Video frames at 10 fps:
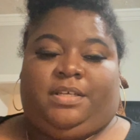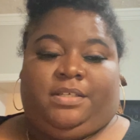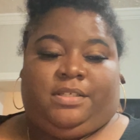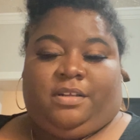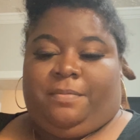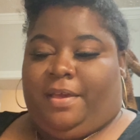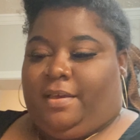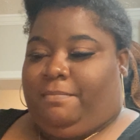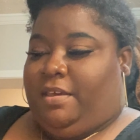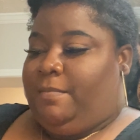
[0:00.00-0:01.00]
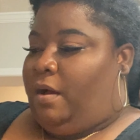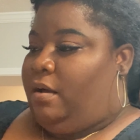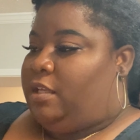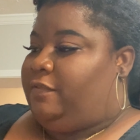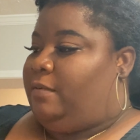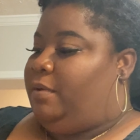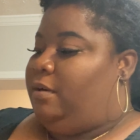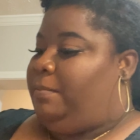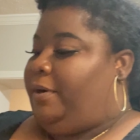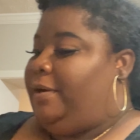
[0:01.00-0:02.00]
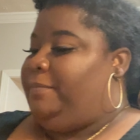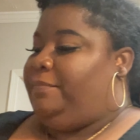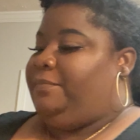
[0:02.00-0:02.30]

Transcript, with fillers: Keisha's gonna make meatballs for meal prep.